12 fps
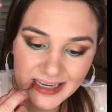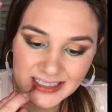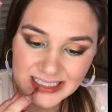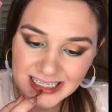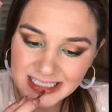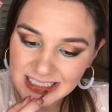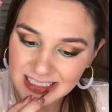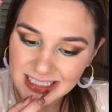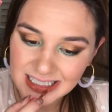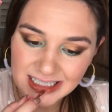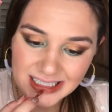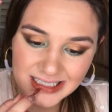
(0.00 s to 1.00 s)
He's actually
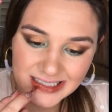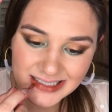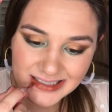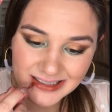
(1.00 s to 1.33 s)
the least